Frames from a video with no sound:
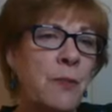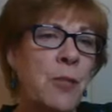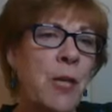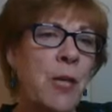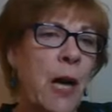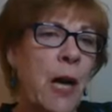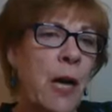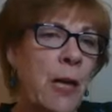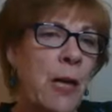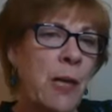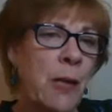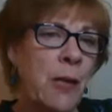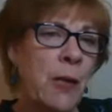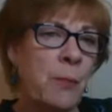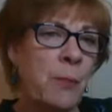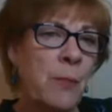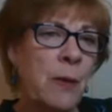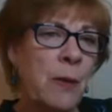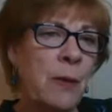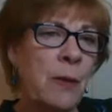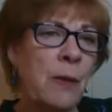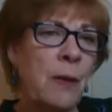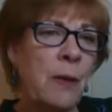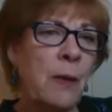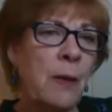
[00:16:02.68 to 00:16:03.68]
time
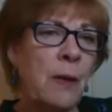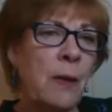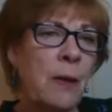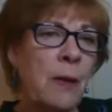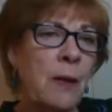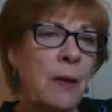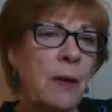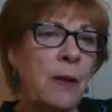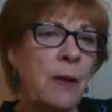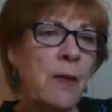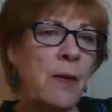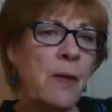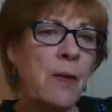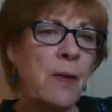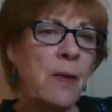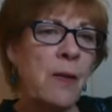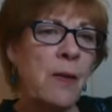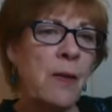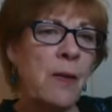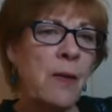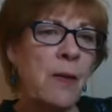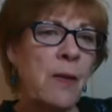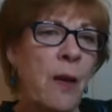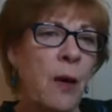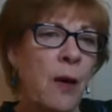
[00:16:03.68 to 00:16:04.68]

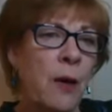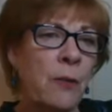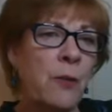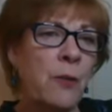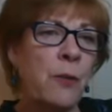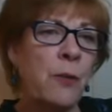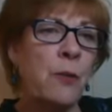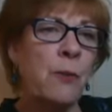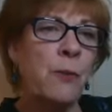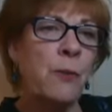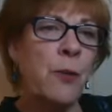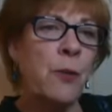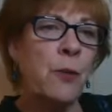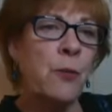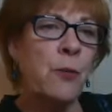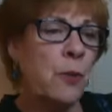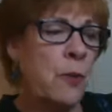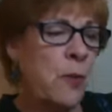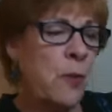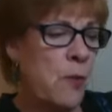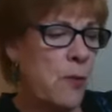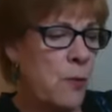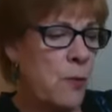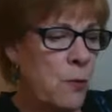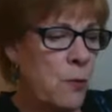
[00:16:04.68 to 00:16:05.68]
is our new vision
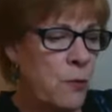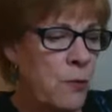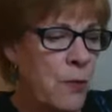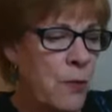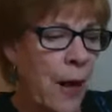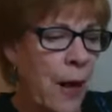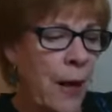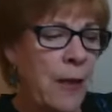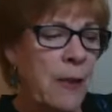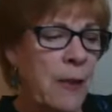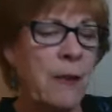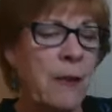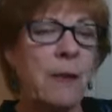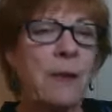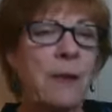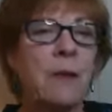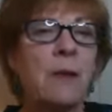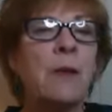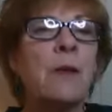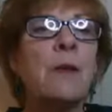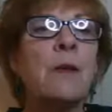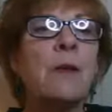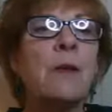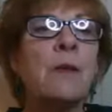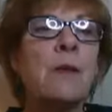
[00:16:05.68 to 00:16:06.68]
is uniting
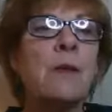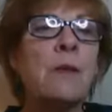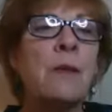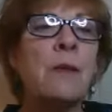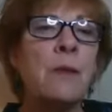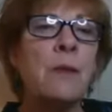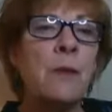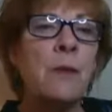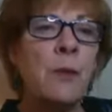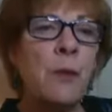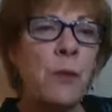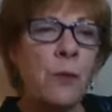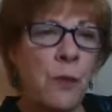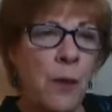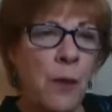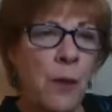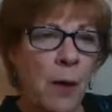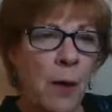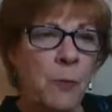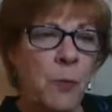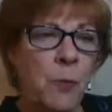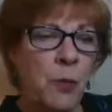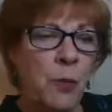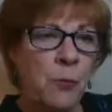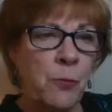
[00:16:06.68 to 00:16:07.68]
the new
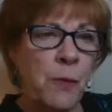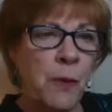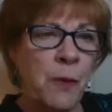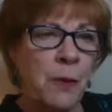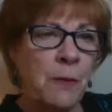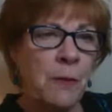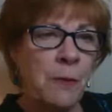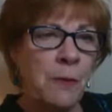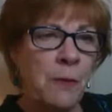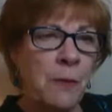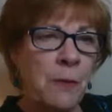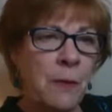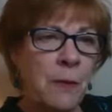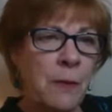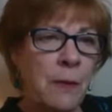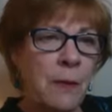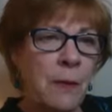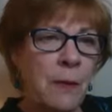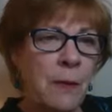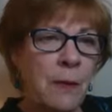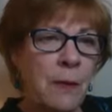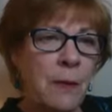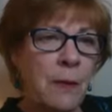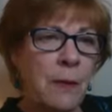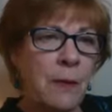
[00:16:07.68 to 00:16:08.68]
thought movement.
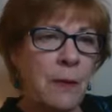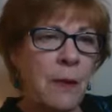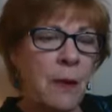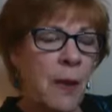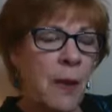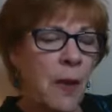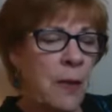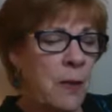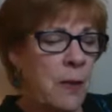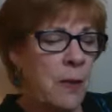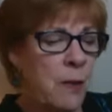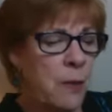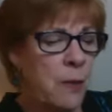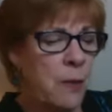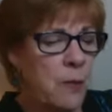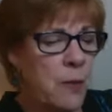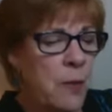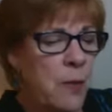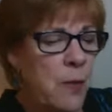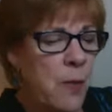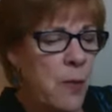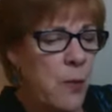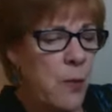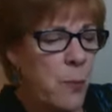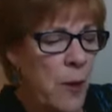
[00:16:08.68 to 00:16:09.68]
And the
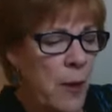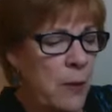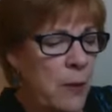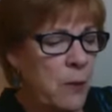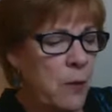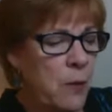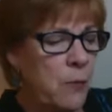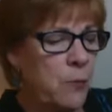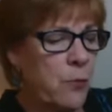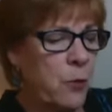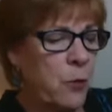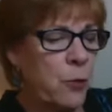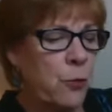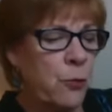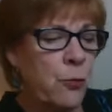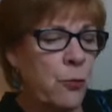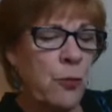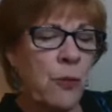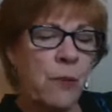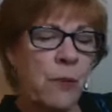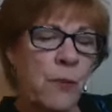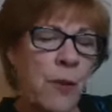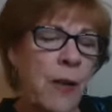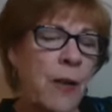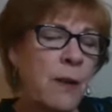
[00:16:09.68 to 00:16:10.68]
expanded
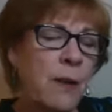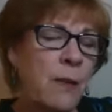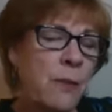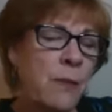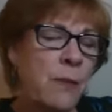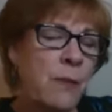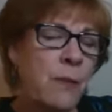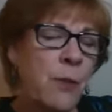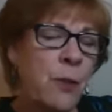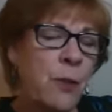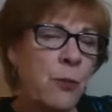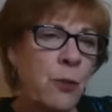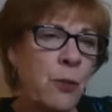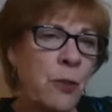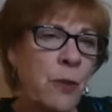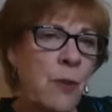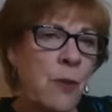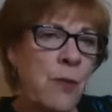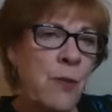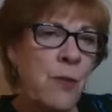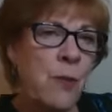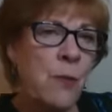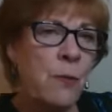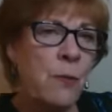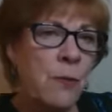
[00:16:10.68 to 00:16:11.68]
version of that vision
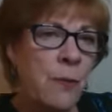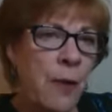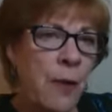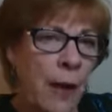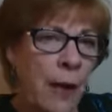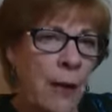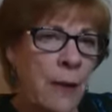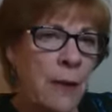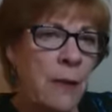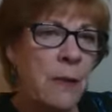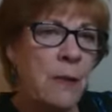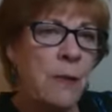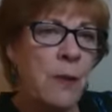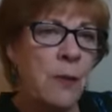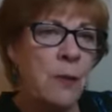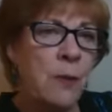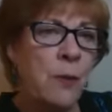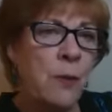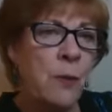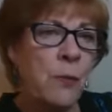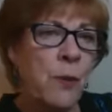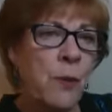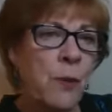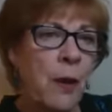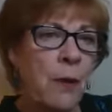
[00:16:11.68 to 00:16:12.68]
is uniting the
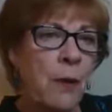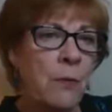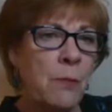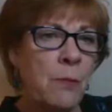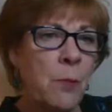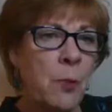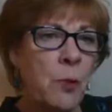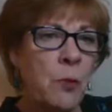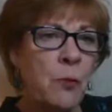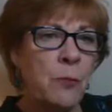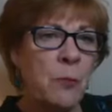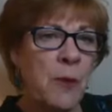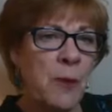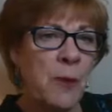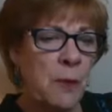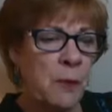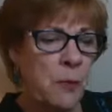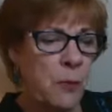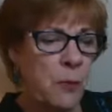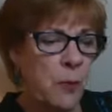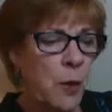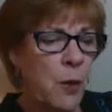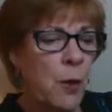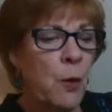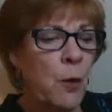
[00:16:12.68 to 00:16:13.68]
new thought
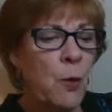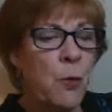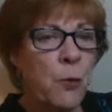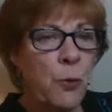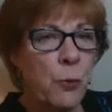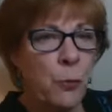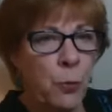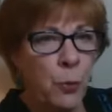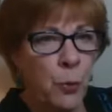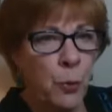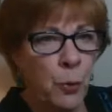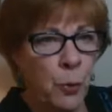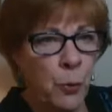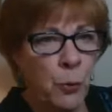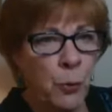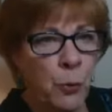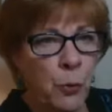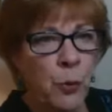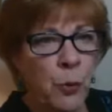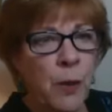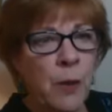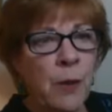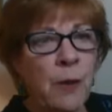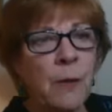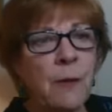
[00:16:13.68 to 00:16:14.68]
movement
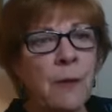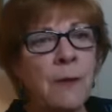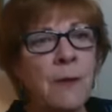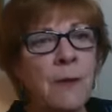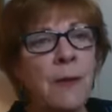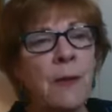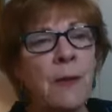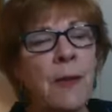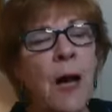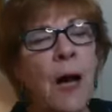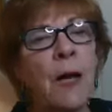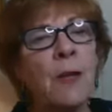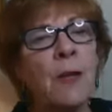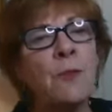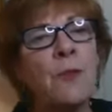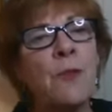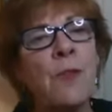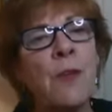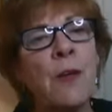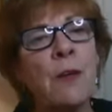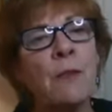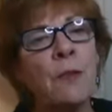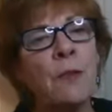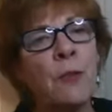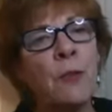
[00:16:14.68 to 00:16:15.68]
through the
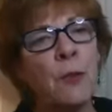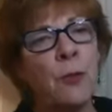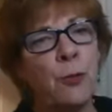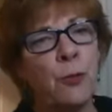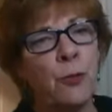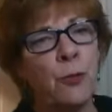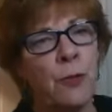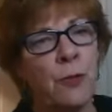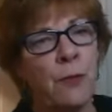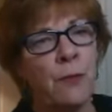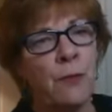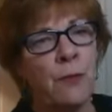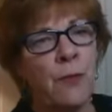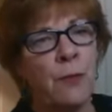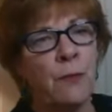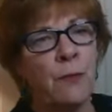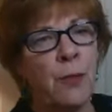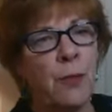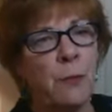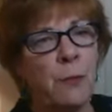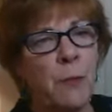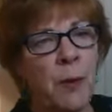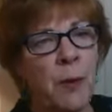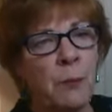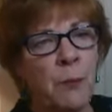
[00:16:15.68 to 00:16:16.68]
conscious evolution of
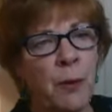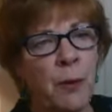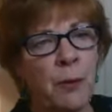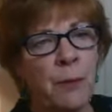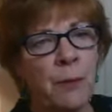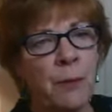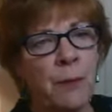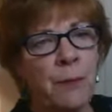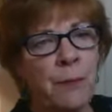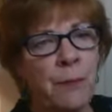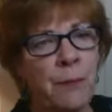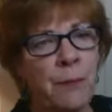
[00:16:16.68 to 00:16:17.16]
every member.